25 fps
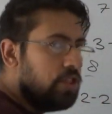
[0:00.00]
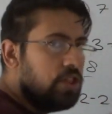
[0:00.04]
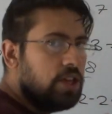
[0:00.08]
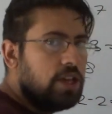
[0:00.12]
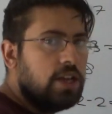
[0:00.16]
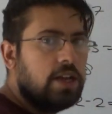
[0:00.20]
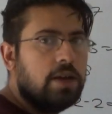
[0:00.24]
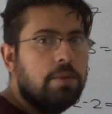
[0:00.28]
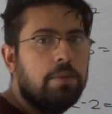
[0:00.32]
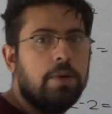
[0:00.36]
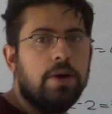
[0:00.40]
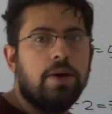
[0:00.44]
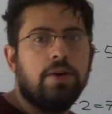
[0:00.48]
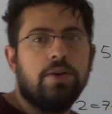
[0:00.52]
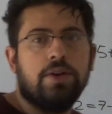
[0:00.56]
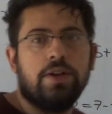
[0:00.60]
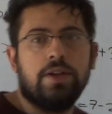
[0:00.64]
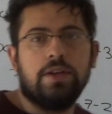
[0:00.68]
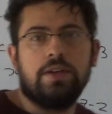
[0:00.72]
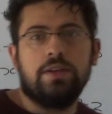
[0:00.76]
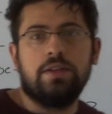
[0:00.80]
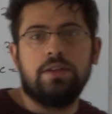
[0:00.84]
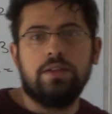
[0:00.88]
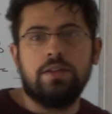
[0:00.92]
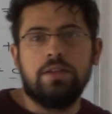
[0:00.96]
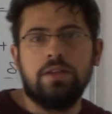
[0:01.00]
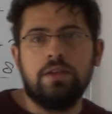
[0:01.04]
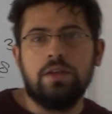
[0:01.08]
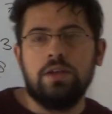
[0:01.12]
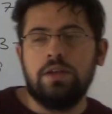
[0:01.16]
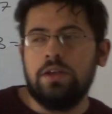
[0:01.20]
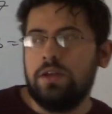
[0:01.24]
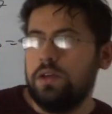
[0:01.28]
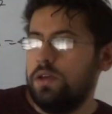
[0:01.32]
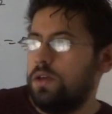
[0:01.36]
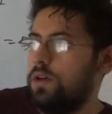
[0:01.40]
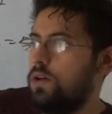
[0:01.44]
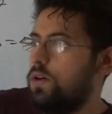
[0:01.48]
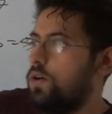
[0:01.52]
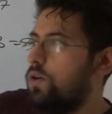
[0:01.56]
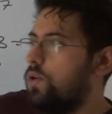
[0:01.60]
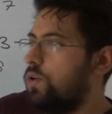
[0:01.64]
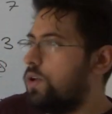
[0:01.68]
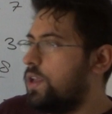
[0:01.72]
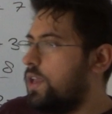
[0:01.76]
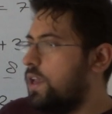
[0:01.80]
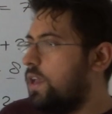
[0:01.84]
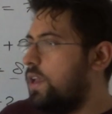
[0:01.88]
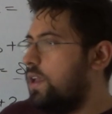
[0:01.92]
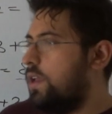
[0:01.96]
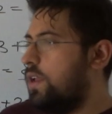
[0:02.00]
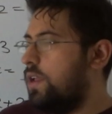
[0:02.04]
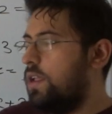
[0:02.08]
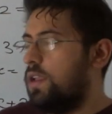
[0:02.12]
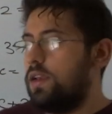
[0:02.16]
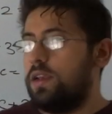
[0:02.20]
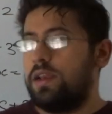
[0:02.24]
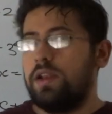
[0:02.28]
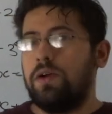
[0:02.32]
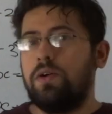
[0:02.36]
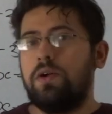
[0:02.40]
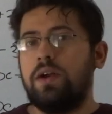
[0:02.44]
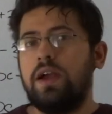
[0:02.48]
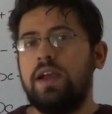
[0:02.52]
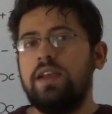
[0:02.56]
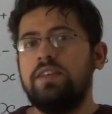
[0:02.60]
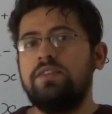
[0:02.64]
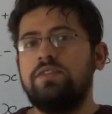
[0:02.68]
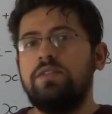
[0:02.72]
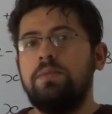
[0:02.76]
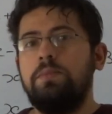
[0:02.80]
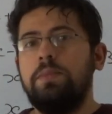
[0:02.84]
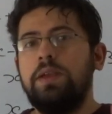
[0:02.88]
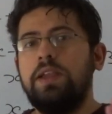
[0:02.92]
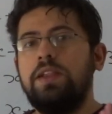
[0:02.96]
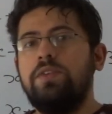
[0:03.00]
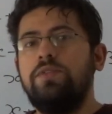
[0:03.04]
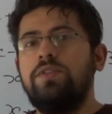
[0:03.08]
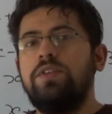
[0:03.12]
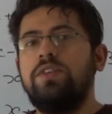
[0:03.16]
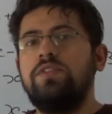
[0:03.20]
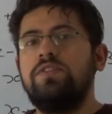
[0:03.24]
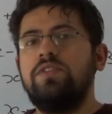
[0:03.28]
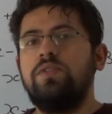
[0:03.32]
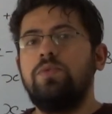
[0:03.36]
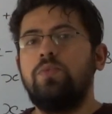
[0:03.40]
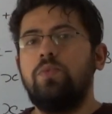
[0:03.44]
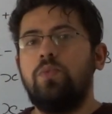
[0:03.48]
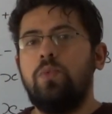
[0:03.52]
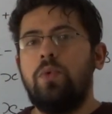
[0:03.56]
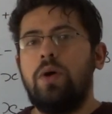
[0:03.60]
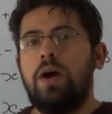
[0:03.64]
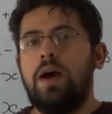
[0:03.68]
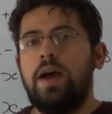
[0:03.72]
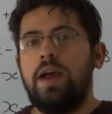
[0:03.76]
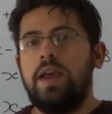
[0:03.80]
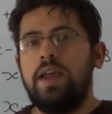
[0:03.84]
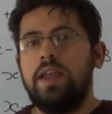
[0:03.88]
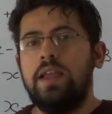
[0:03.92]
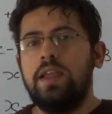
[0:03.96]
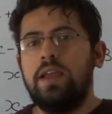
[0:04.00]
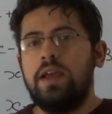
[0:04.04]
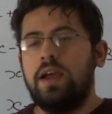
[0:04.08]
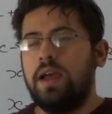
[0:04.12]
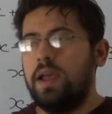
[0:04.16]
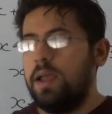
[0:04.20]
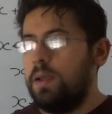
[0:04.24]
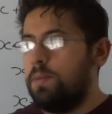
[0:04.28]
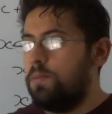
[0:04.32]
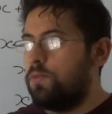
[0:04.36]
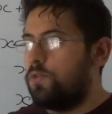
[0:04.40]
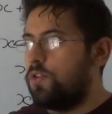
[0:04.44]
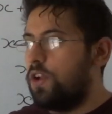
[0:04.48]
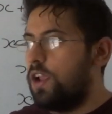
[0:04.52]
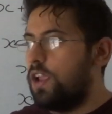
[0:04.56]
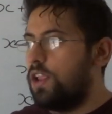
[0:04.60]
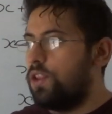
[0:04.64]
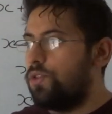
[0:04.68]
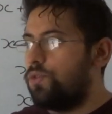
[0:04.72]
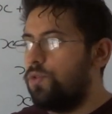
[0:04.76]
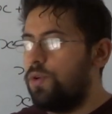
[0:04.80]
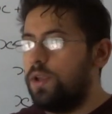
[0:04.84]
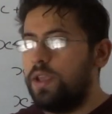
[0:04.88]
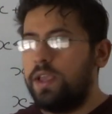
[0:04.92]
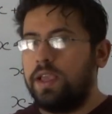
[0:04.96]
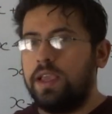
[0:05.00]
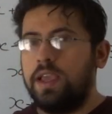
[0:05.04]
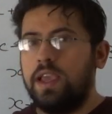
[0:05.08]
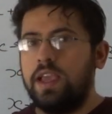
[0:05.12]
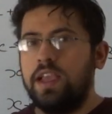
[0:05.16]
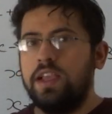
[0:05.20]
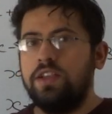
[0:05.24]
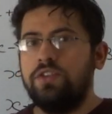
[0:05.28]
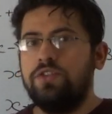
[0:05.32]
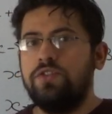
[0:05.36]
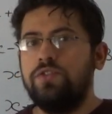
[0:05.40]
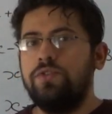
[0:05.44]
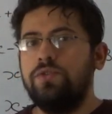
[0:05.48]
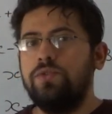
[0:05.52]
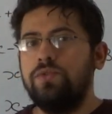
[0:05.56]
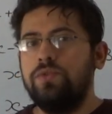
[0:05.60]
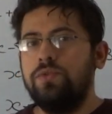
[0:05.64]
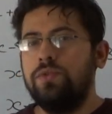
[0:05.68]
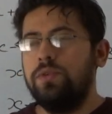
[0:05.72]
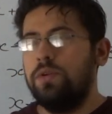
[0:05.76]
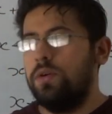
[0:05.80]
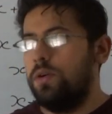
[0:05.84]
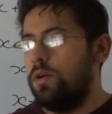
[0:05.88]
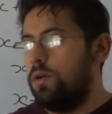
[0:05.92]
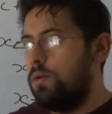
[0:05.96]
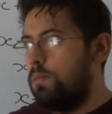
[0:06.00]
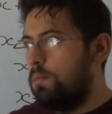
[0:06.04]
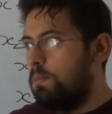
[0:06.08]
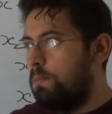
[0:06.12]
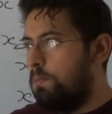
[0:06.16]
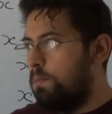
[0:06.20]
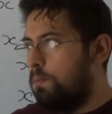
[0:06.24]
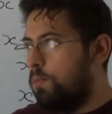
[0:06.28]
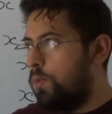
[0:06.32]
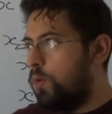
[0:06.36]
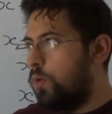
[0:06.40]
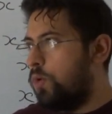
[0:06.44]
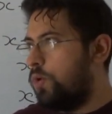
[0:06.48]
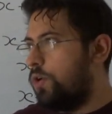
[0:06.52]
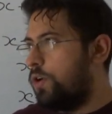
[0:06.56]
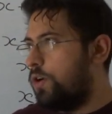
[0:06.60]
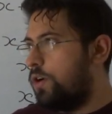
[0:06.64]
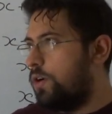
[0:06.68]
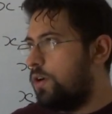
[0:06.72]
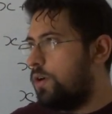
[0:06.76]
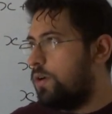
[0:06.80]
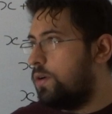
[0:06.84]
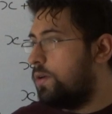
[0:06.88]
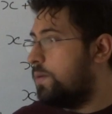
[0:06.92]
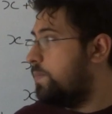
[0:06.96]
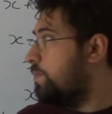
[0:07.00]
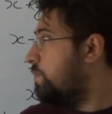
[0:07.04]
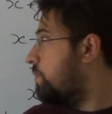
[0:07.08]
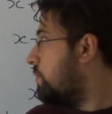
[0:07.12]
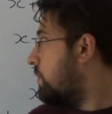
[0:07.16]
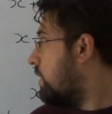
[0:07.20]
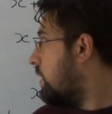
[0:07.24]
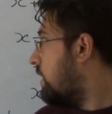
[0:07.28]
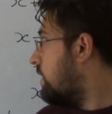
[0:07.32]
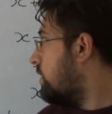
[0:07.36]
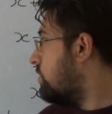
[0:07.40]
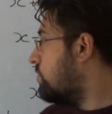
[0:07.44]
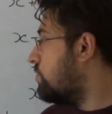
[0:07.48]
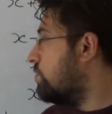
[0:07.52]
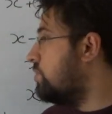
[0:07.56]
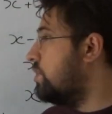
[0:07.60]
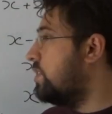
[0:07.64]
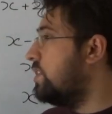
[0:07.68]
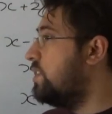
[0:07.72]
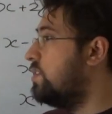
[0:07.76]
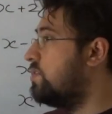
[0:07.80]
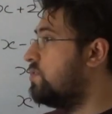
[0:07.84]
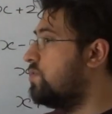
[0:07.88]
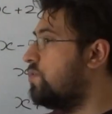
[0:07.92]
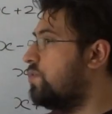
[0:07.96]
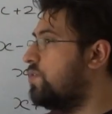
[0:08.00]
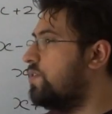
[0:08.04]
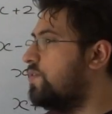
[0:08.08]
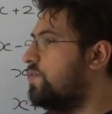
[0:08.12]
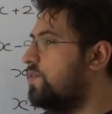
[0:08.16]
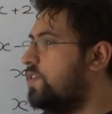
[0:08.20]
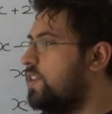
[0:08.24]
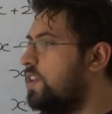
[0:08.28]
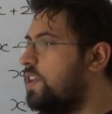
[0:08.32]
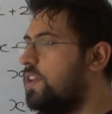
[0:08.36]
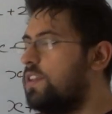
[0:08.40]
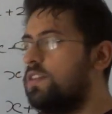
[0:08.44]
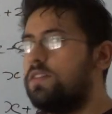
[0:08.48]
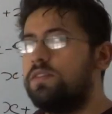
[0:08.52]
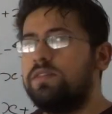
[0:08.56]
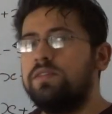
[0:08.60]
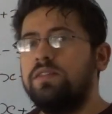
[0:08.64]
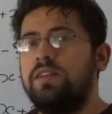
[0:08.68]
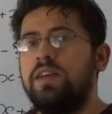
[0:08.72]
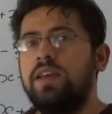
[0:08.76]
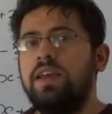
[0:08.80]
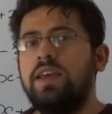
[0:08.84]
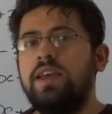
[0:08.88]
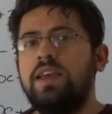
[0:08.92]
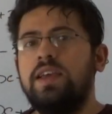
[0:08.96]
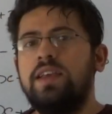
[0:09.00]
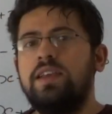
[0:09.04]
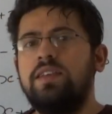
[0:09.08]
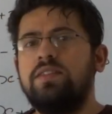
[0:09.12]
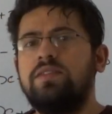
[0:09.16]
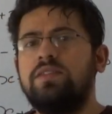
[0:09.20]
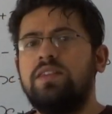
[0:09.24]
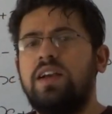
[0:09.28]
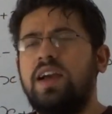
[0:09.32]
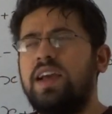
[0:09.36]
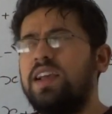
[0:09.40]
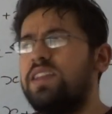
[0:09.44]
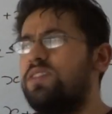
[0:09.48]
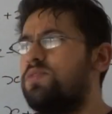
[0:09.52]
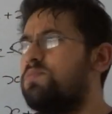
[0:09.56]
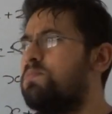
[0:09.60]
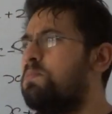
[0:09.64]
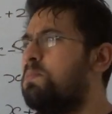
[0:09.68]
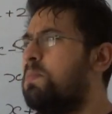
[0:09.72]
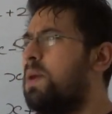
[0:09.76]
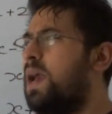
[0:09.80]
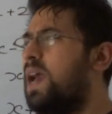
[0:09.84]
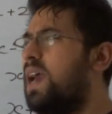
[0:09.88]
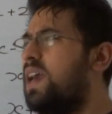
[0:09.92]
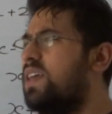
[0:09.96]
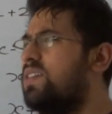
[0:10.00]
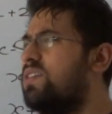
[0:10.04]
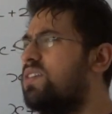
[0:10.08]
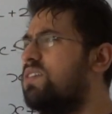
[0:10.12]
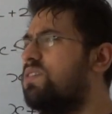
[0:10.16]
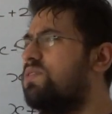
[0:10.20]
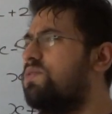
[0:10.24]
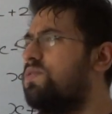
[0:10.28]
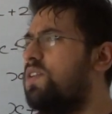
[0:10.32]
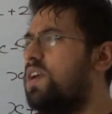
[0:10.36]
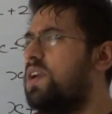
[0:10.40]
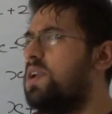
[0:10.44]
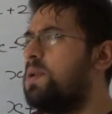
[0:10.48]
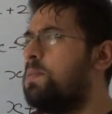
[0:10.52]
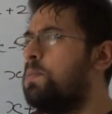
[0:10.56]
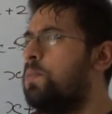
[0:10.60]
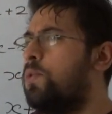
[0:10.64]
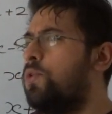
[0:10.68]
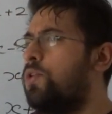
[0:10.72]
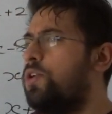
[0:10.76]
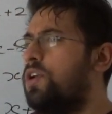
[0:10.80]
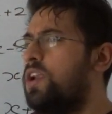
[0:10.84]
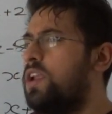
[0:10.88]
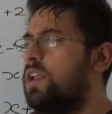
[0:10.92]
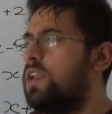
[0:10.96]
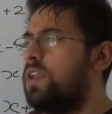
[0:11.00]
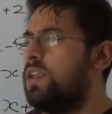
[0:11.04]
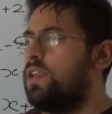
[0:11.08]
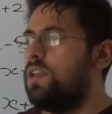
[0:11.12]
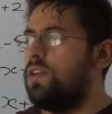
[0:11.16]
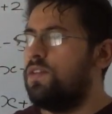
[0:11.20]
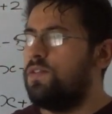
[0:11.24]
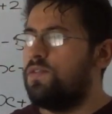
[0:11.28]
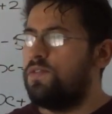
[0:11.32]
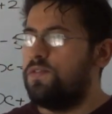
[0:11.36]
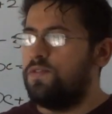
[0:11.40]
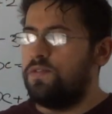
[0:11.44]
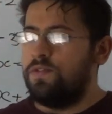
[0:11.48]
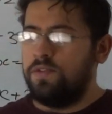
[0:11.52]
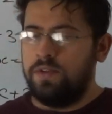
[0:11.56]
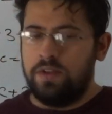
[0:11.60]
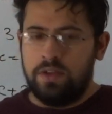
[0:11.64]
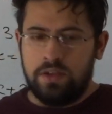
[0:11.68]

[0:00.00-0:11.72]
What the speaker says: think about it. Okay. Now, guys, the main reason why I am trying to engage you more into these sort of things is, guys, math is very boring if